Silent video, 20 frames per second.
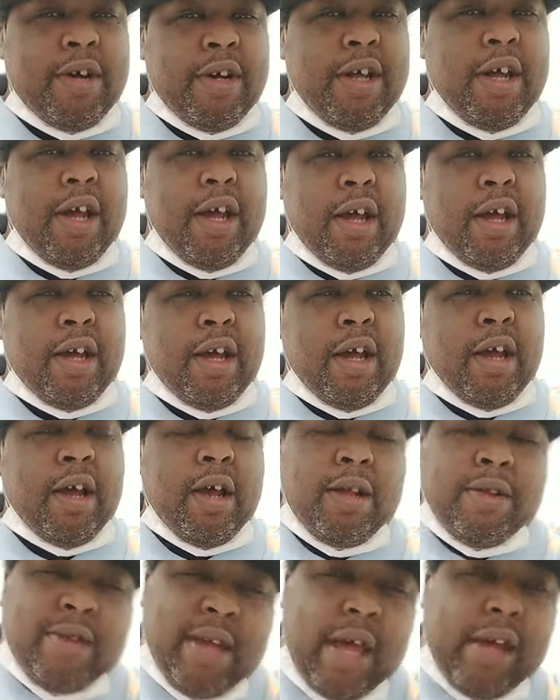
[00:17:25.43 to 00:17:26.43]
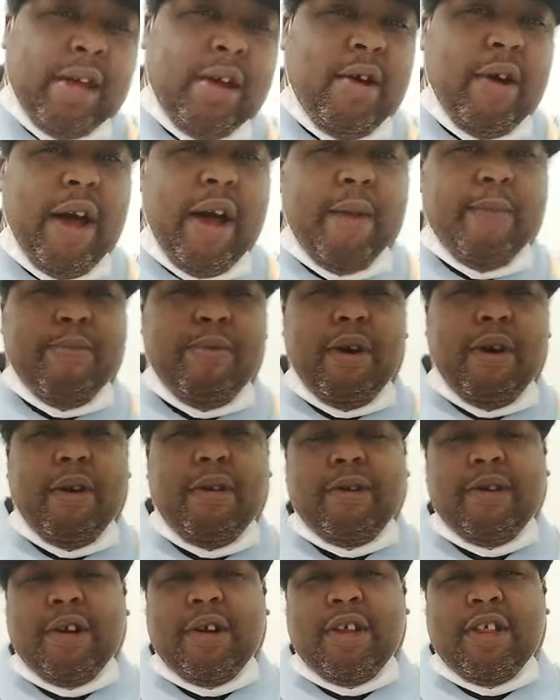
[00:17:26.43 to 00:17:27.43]
Yeah, yeah. Take your hat,
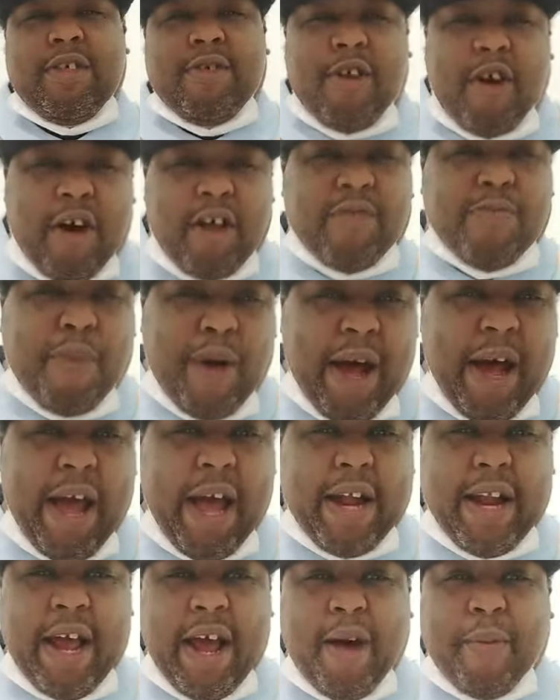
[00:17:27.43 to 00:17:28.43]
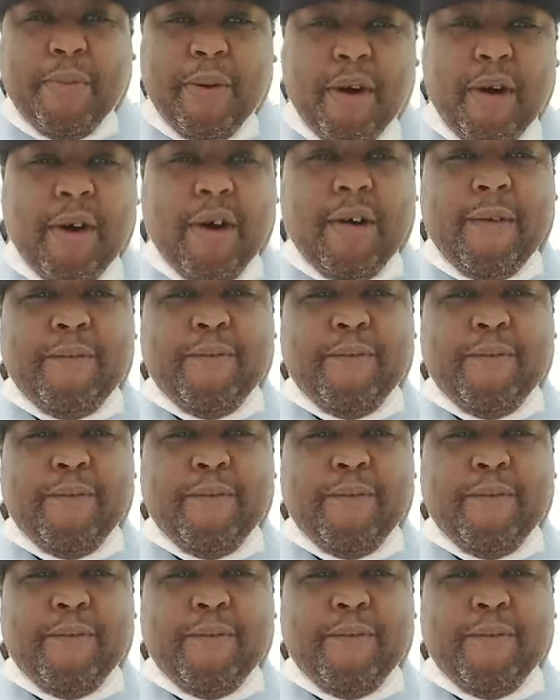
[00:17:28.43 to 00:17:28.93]
bro it's my hat now, punk.